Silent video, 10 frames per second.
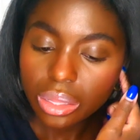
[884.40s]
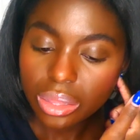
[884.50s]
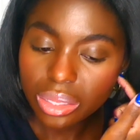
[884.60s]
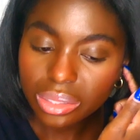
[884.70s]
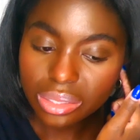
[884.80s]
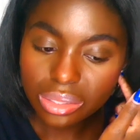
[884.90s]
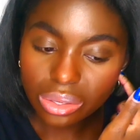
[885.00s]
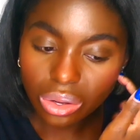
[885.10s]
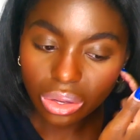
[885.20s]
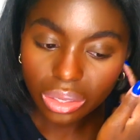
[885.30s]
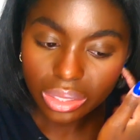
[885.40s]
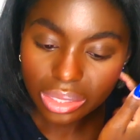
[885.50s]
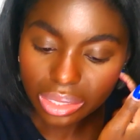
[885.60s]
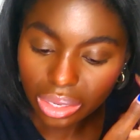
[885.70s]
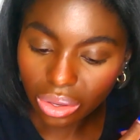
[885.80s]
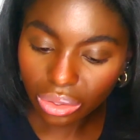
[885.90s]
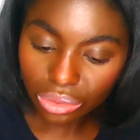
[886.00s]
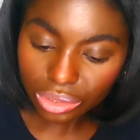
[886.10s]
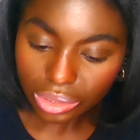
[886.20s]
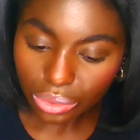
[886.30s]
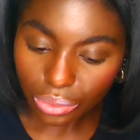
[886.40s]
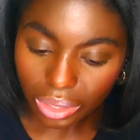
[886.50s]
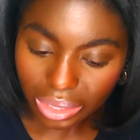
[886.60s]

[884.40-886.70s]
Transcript: this is also